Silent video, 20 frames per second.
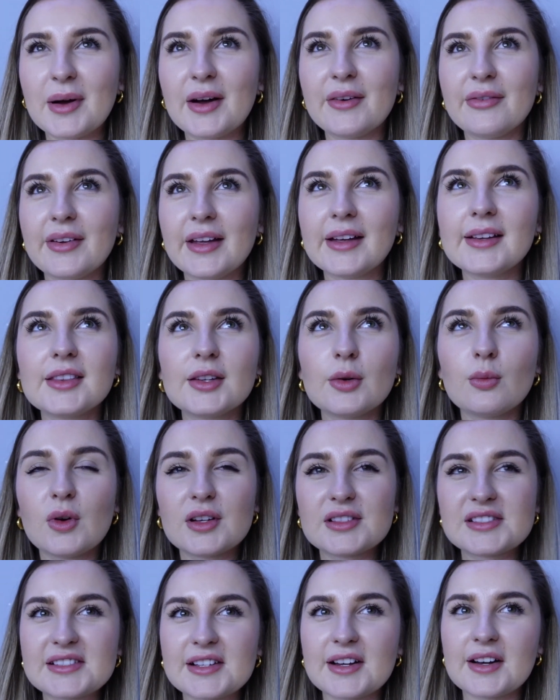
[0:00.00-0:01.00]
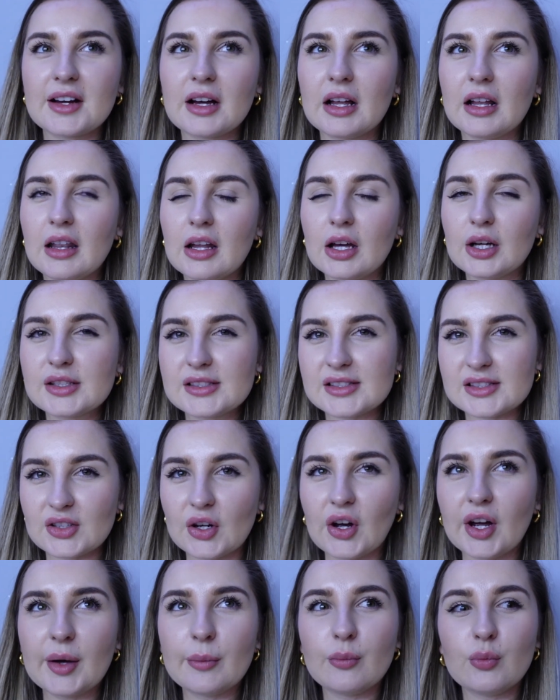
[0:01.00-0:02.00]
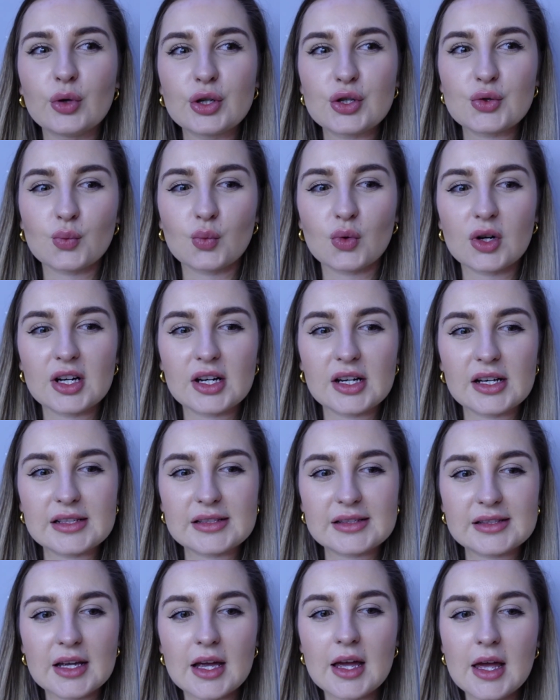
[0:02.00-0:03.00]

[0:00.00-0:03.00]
but I think the ones that I got last time, which was